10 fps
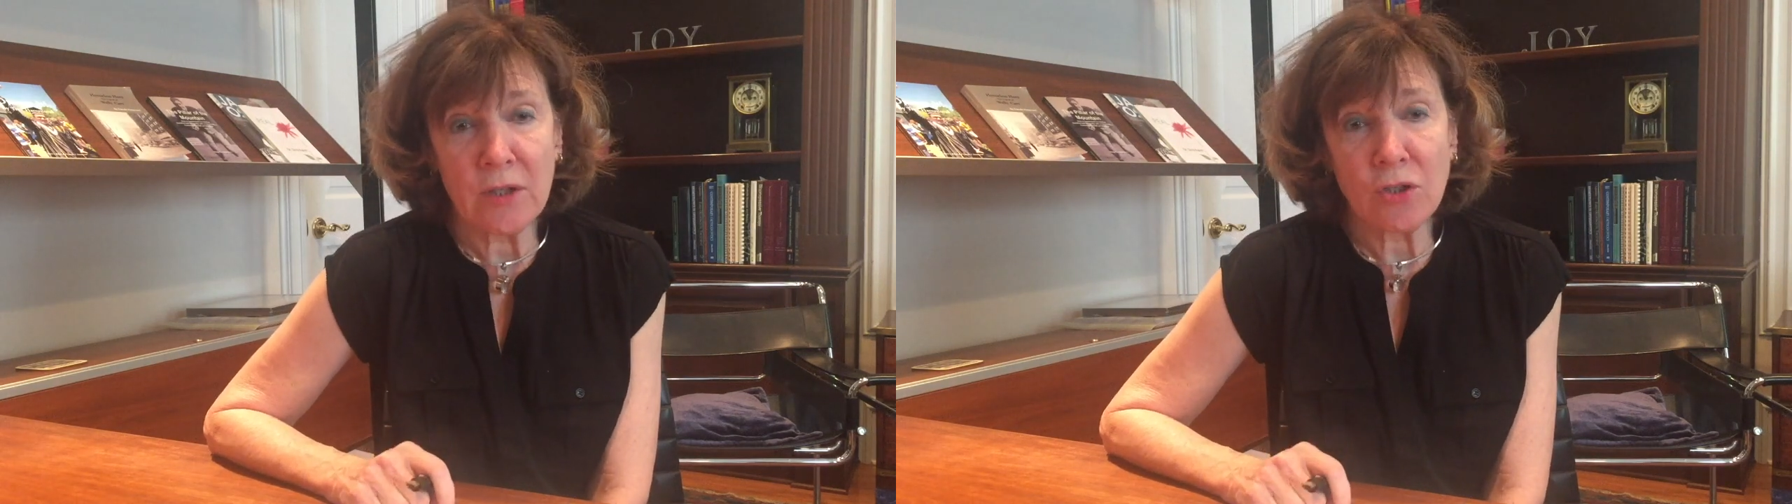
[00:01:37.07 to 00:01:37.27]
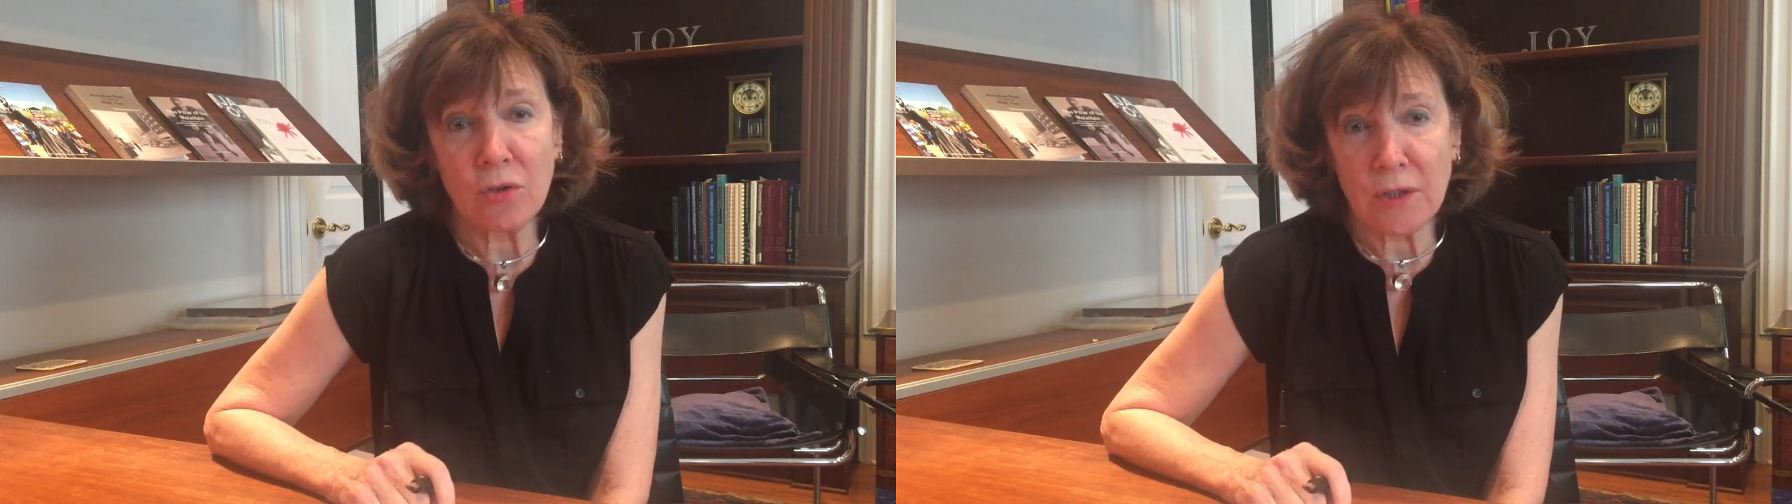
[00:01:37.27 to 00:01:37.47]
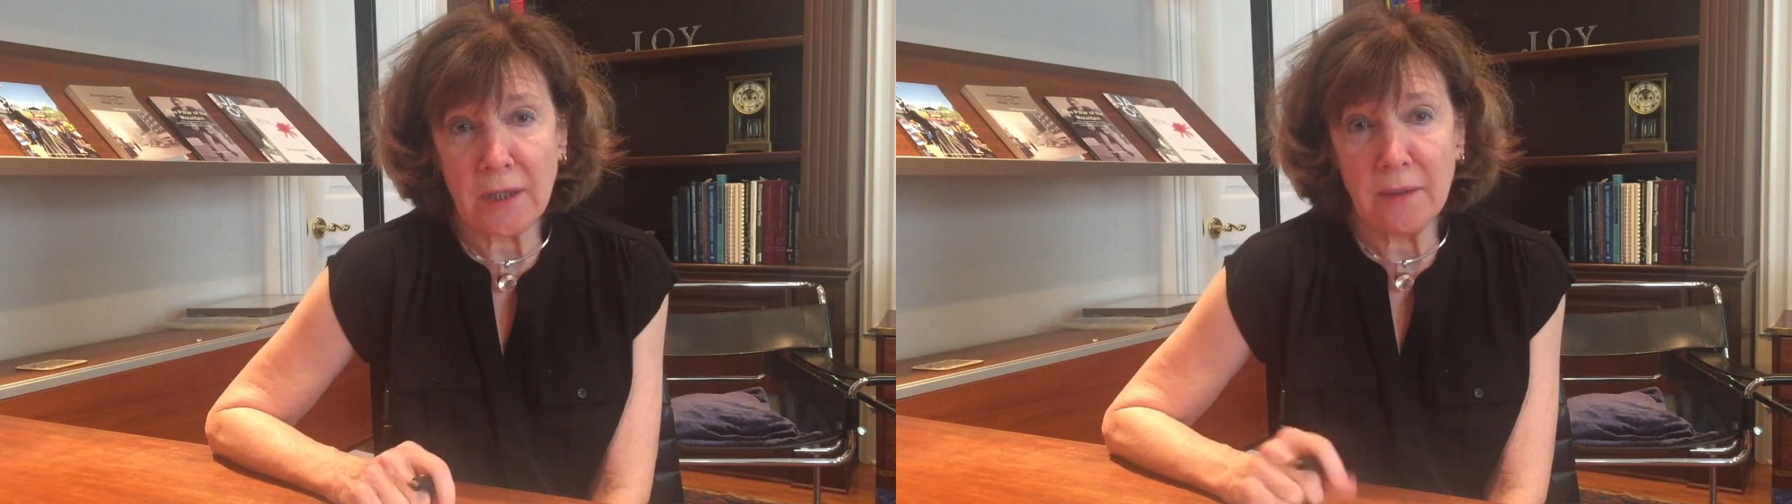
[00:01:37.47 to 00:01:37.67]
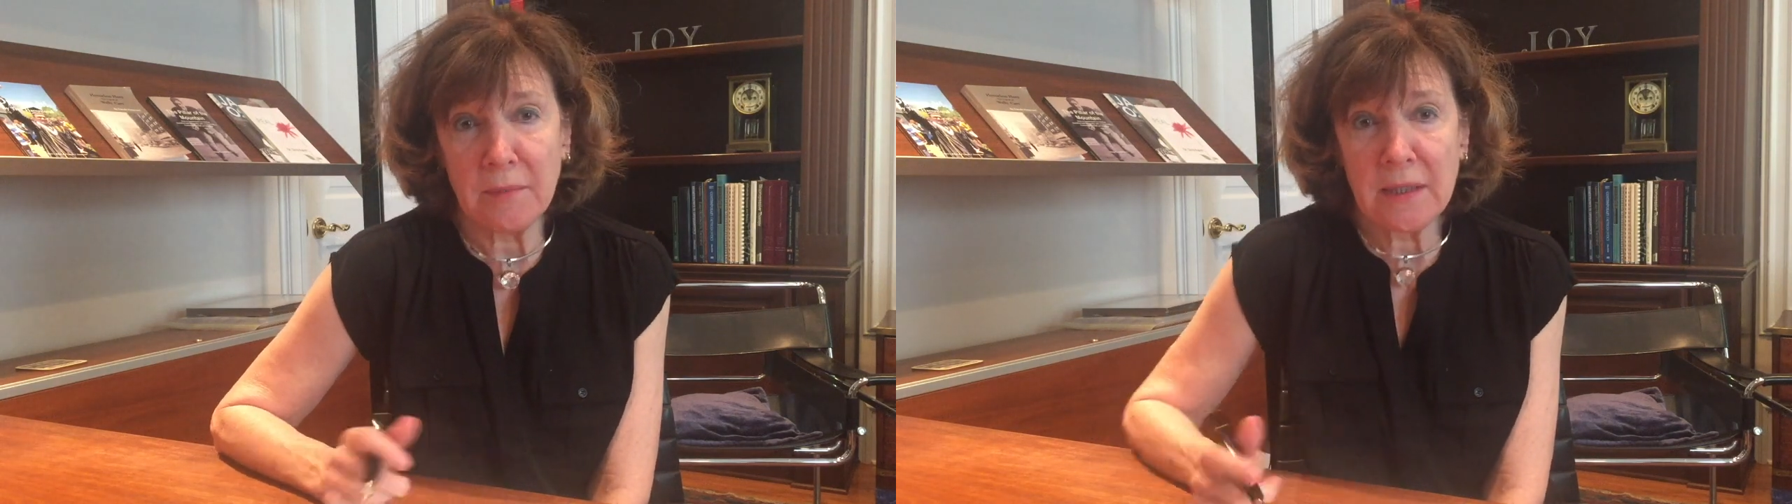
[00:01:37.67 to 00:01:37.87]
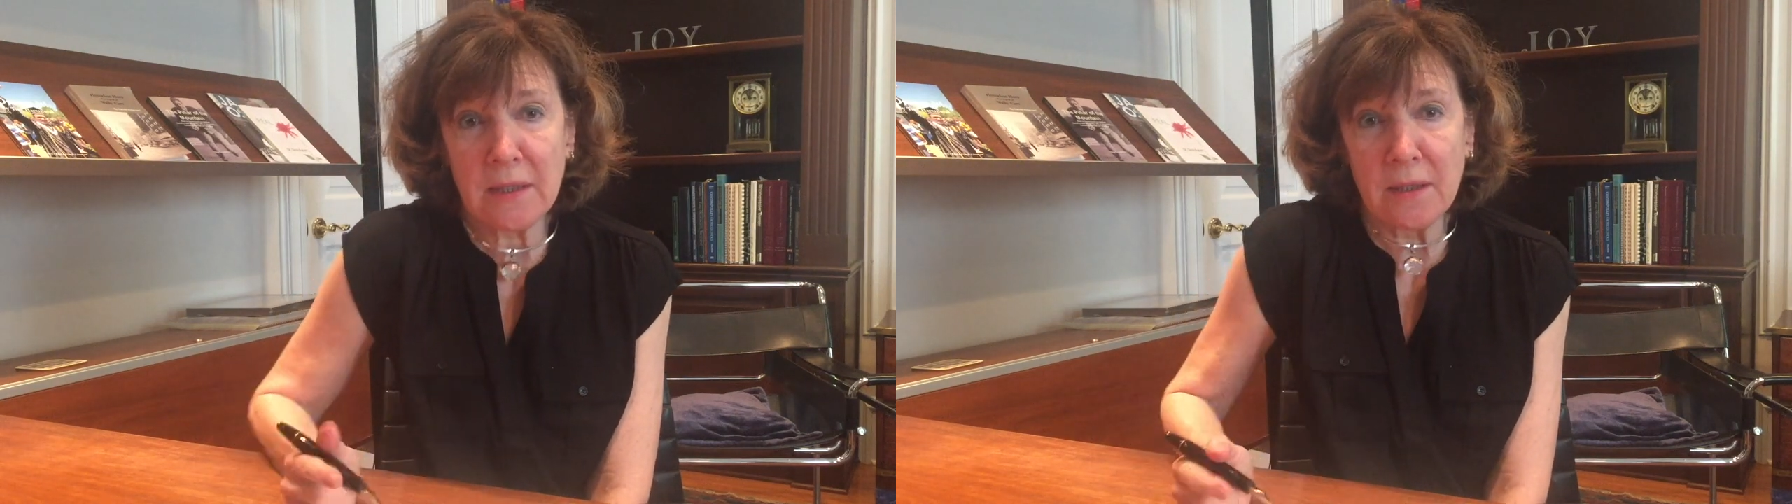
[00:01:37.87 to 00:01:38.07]
insurance
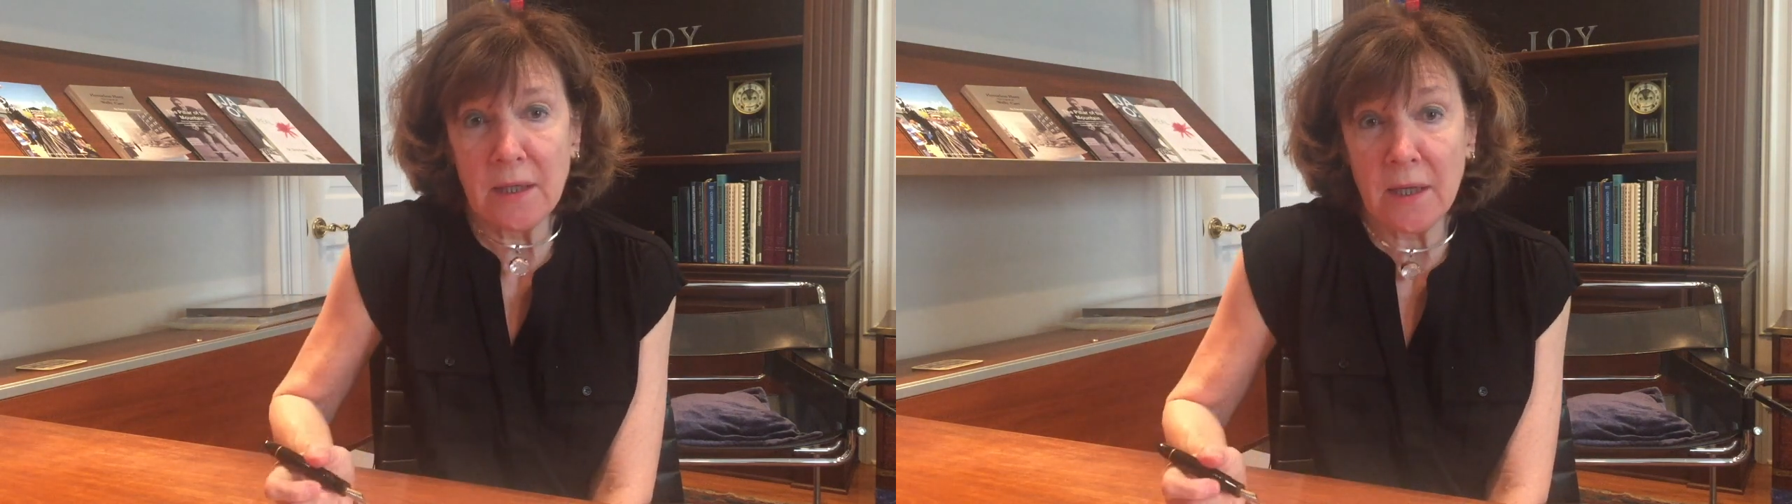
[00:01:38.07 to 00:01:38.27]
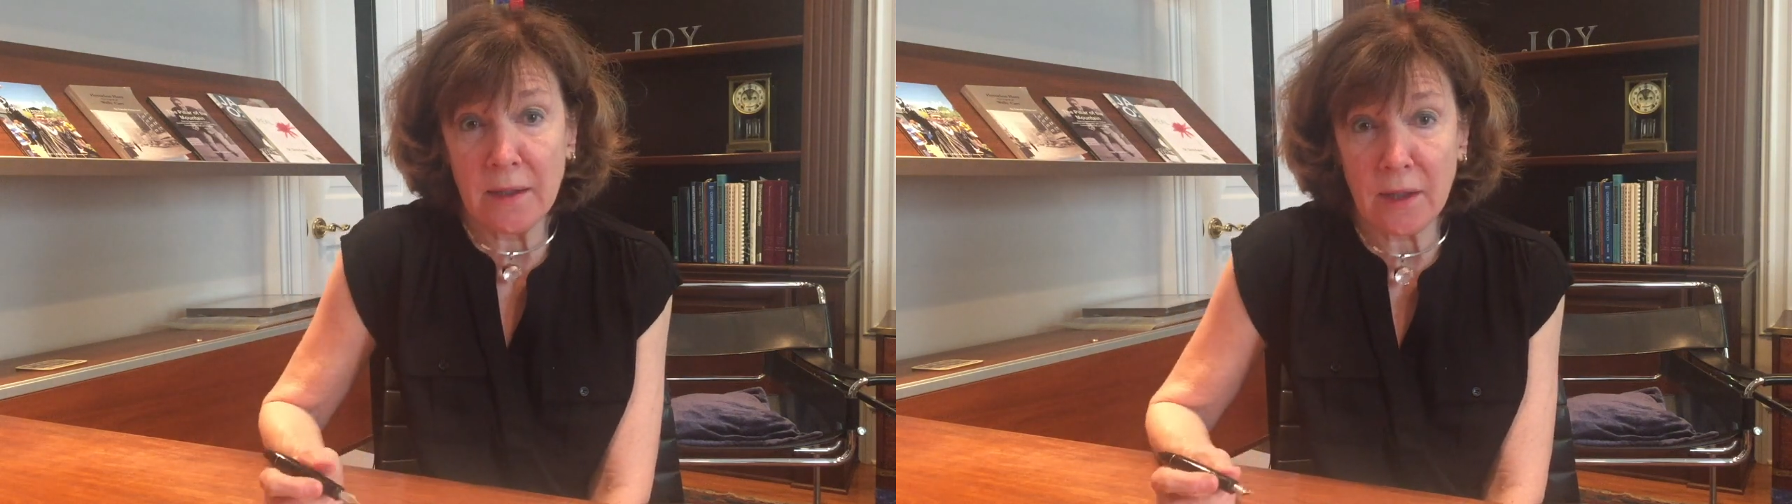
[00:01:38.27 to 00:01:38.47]
companies and the